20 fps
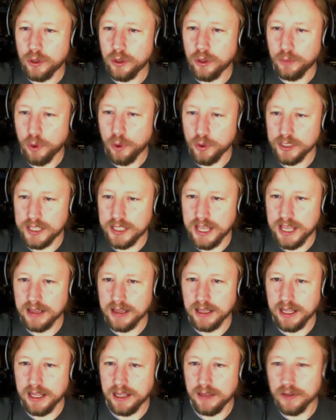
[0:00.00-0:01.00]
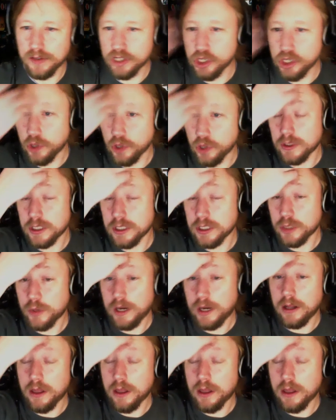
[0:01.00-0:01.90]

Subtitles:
post that link in the show notes as well.